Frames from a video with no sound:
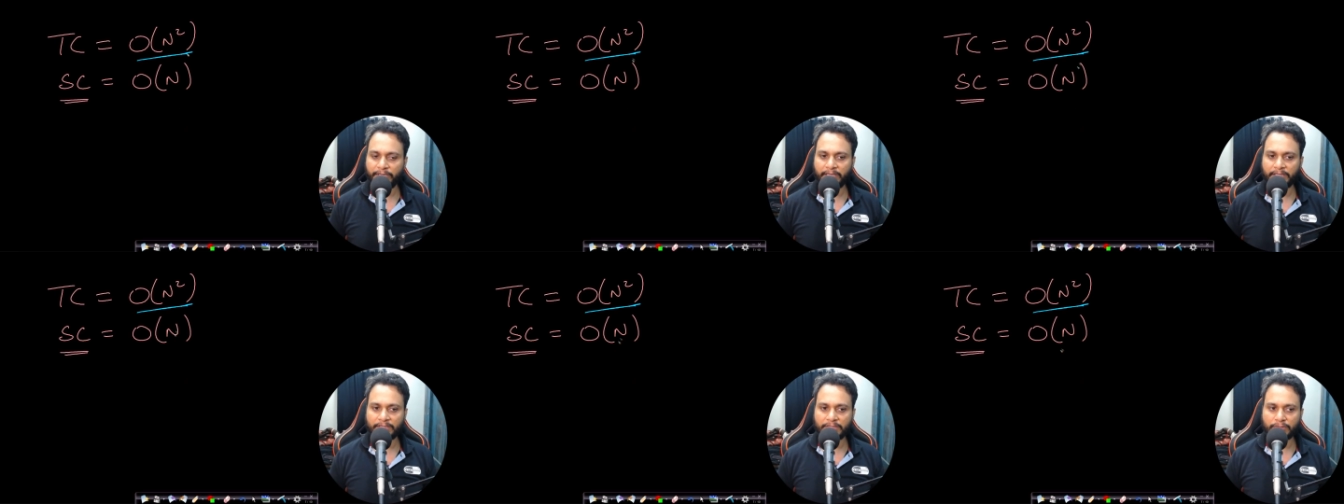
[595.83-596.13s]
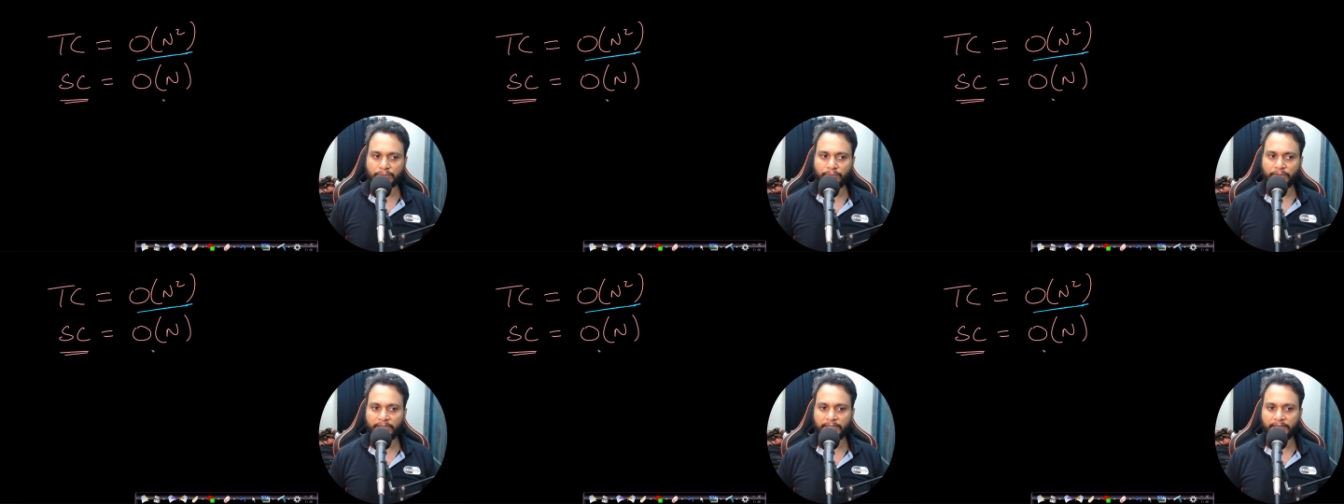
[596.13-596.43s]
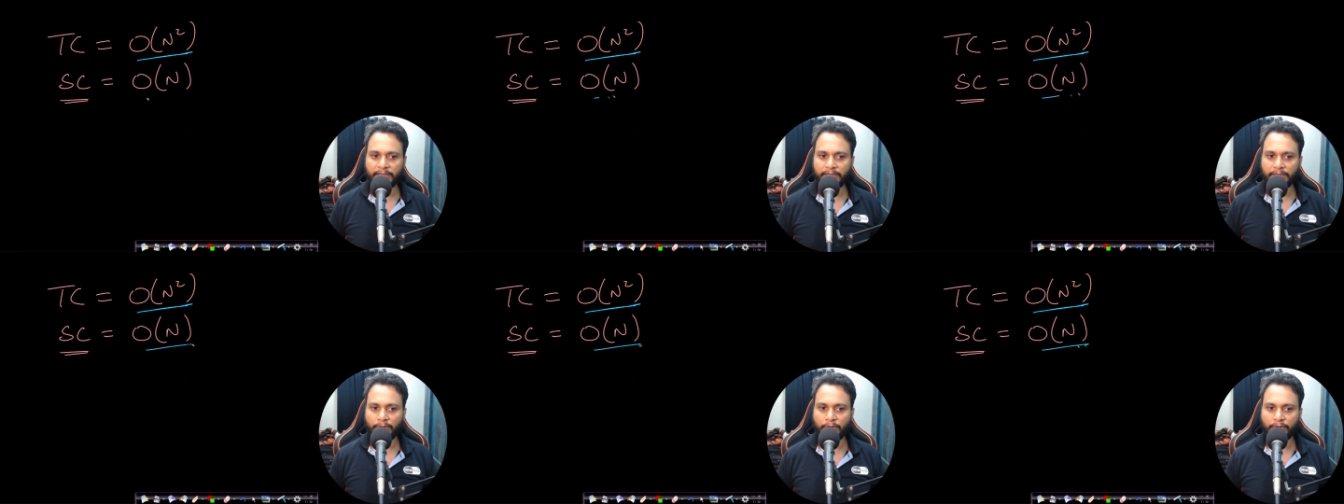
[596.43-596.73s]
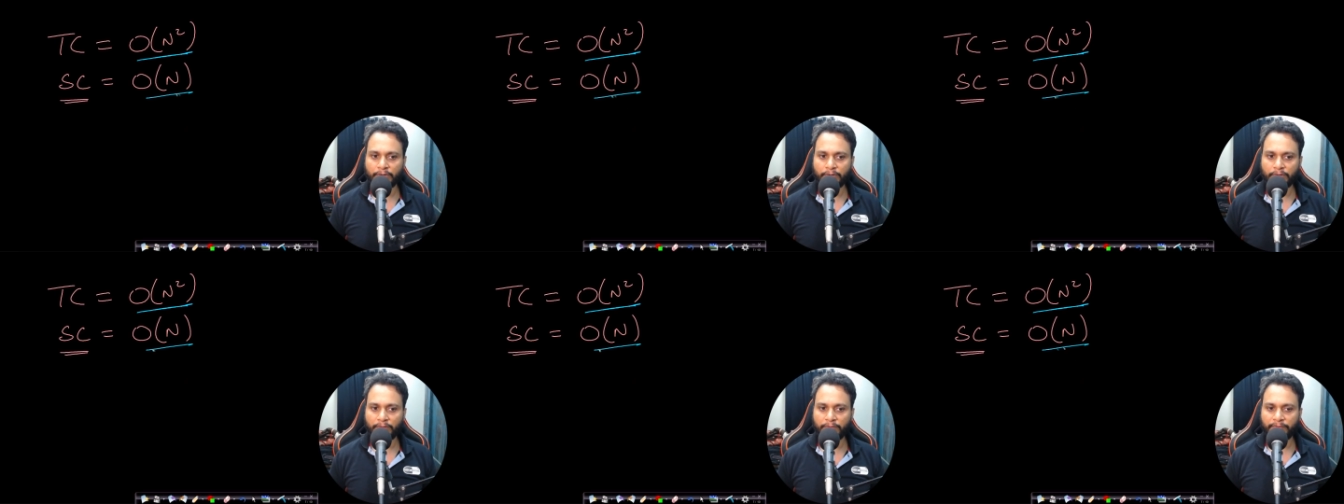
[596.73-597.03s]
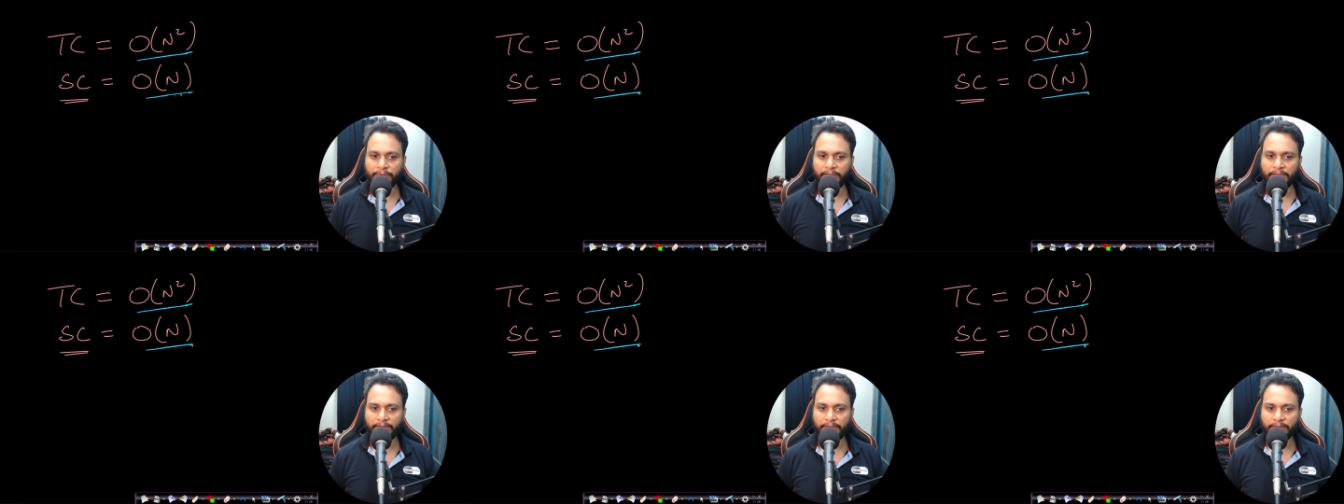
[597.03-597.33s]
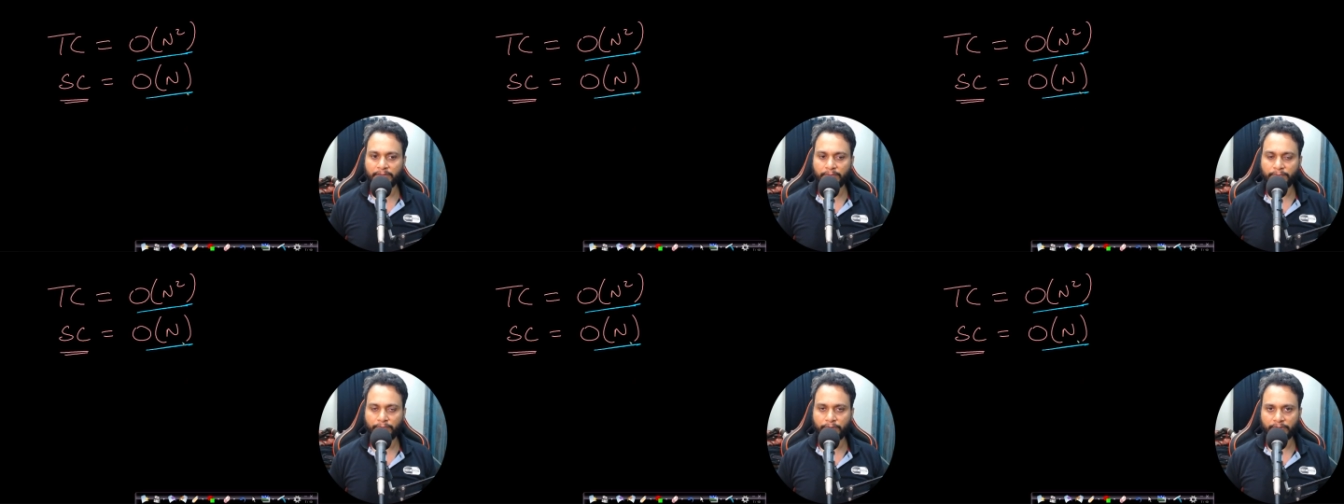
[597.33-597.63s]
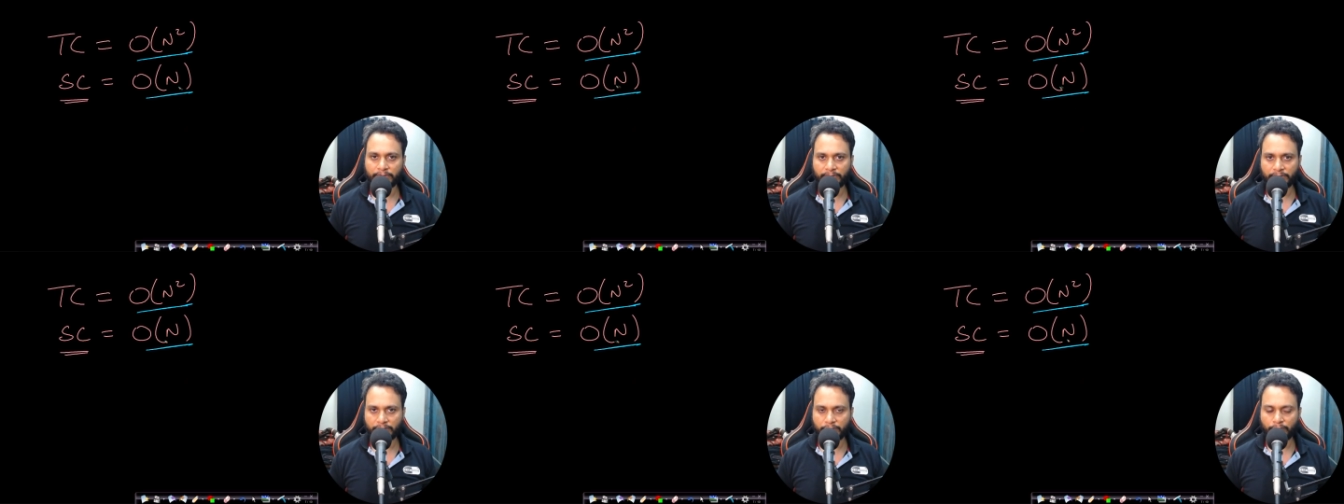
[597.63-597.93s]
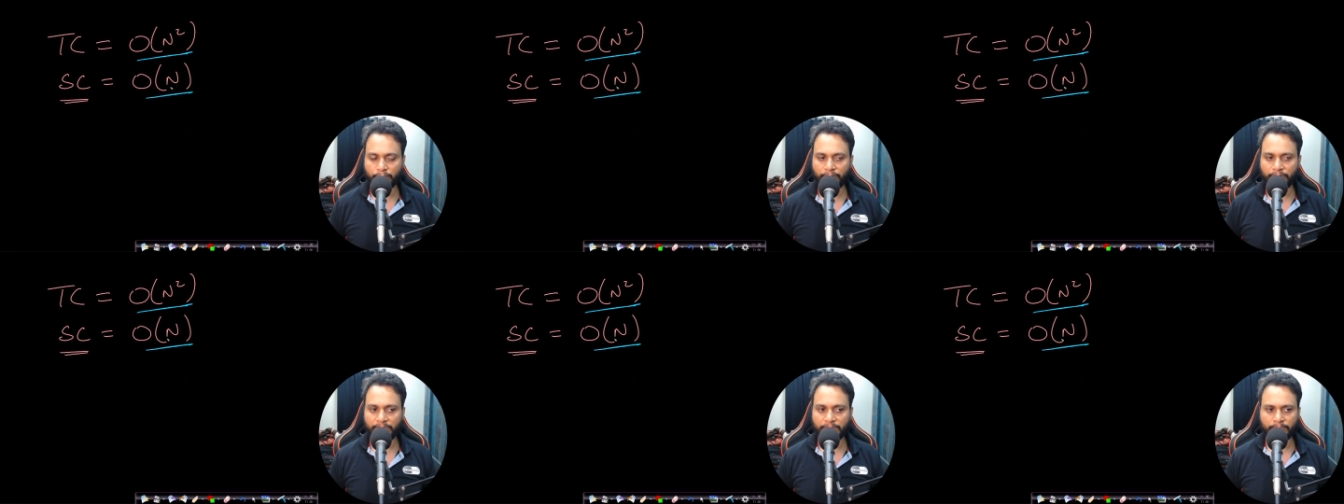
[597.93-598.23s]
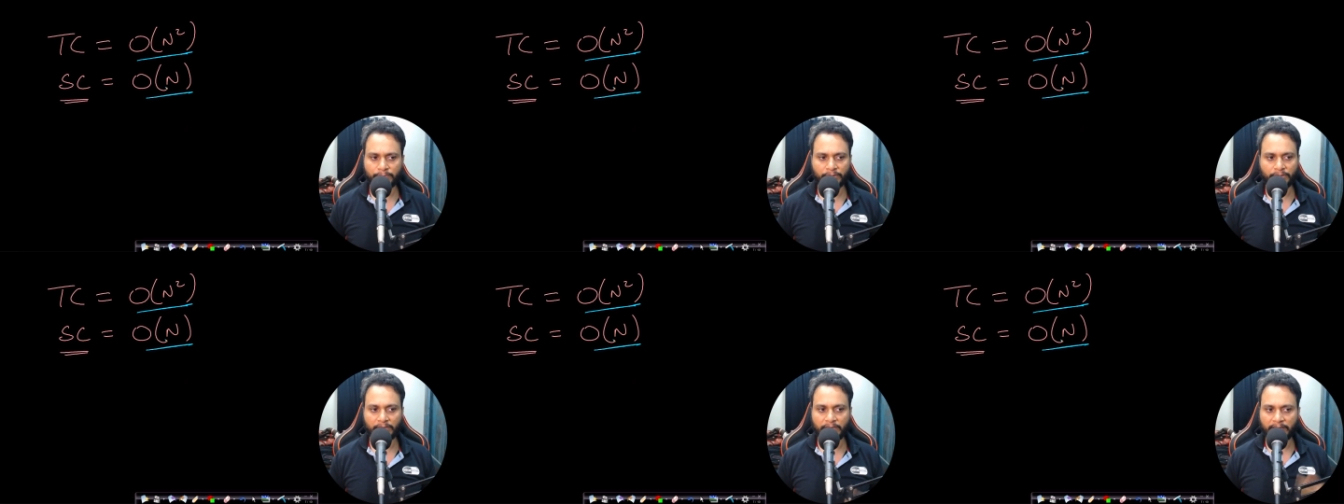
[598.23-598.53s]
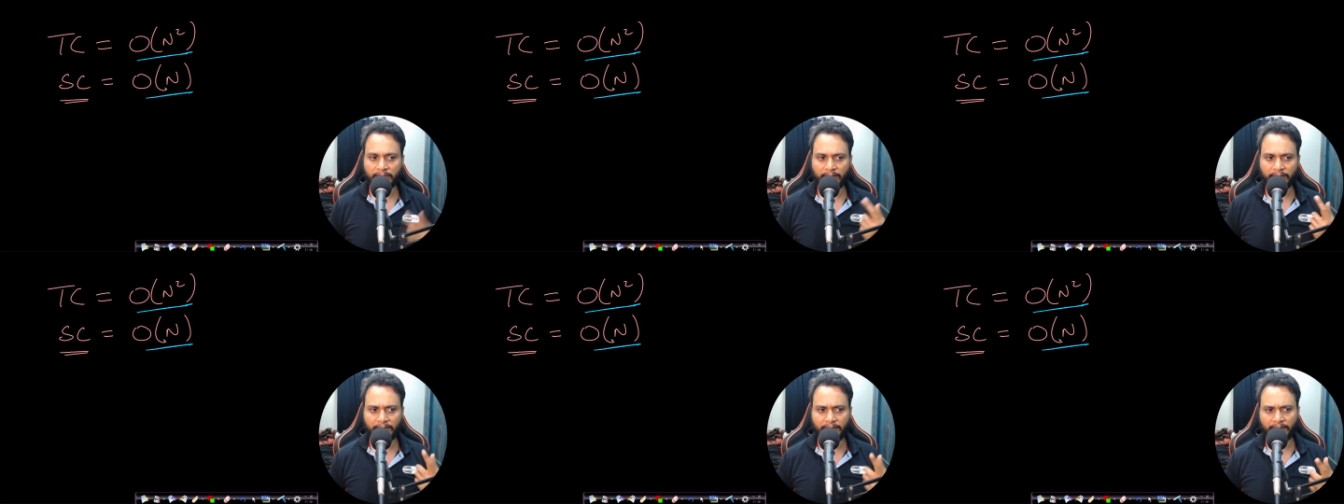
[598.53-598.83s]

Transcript: be n square and the order of n for the storage uh,